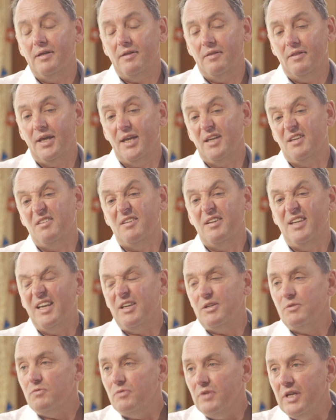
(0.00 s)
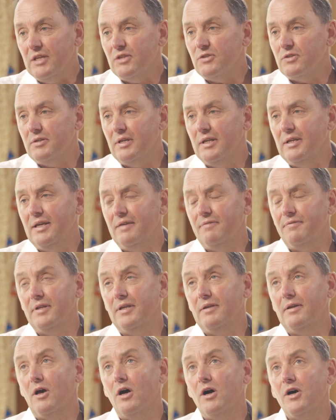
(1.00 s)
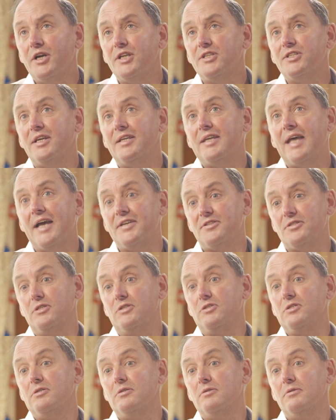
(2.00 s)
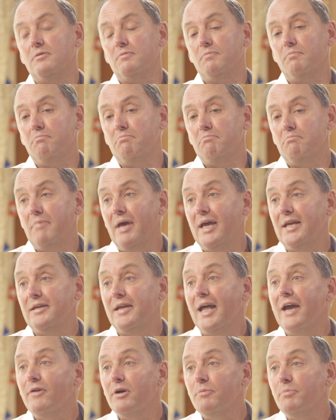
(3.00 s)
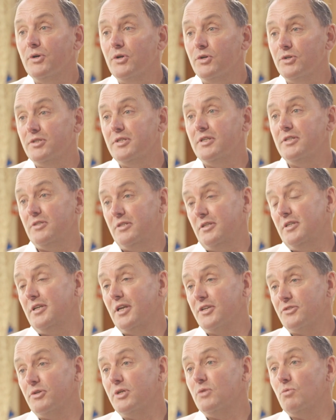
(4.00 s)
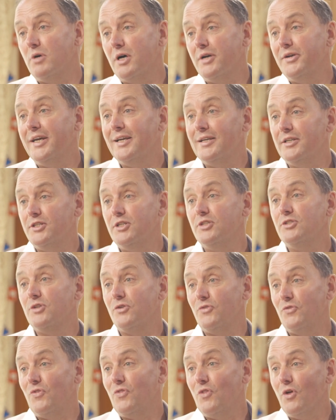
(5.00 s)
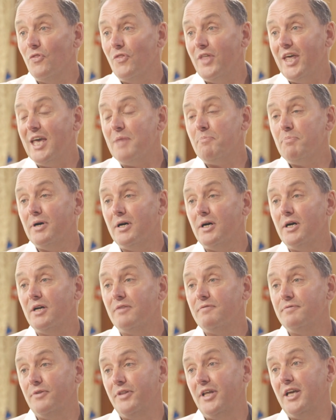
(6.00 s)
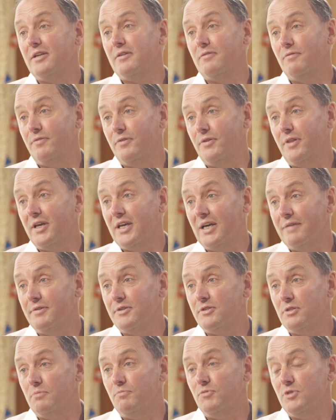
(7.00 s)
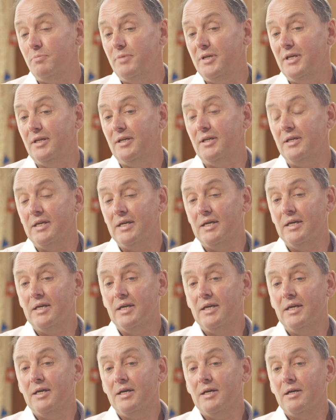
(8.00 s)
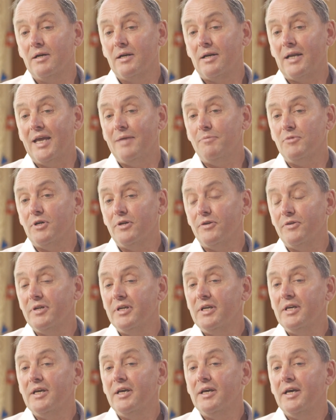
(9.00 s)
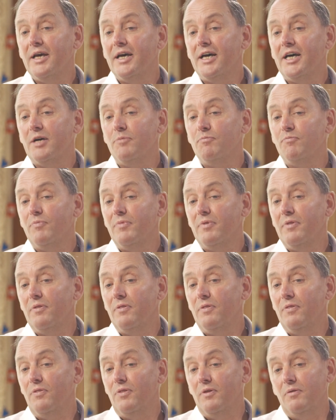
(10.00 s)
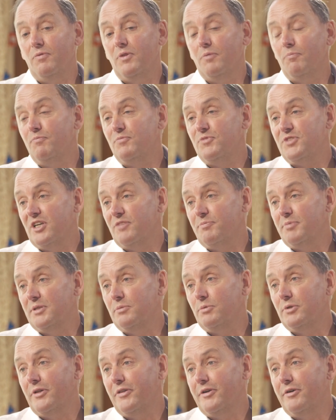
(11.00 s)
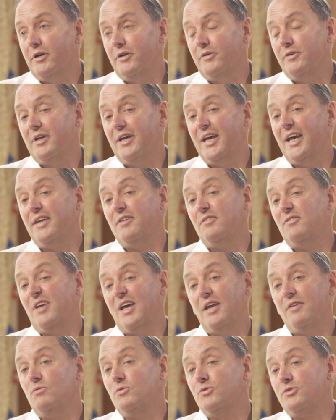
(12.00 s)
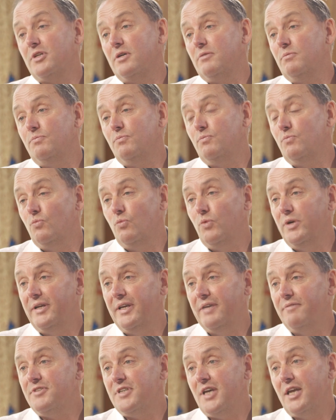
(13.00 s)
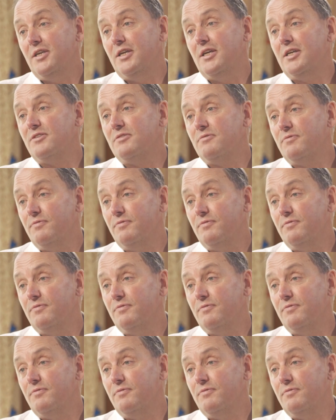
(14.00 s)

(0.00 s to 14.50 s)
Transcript: then if the architect hasn't made an error, because it does require negligence on their part for the cover to be claimed on, the self-builder will on their own, and also we give 10 years.